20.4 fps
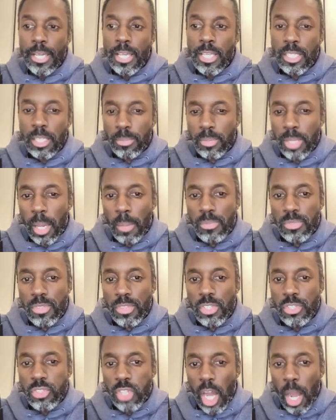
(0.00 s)
sometimes
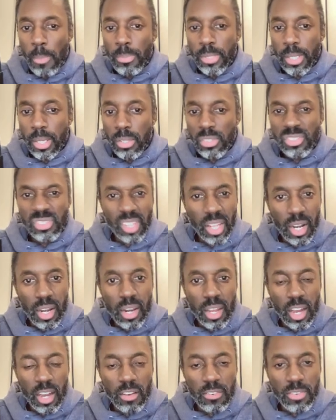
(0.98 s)
the job title is not
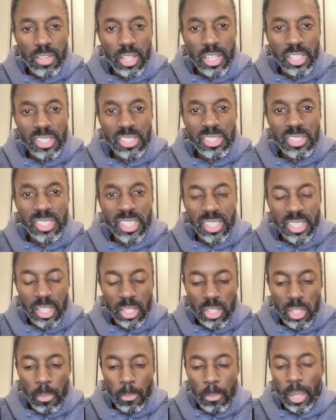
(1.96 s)
enough. It doesn't tell
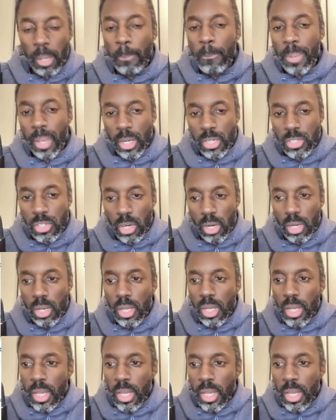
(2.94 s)
you the big picture.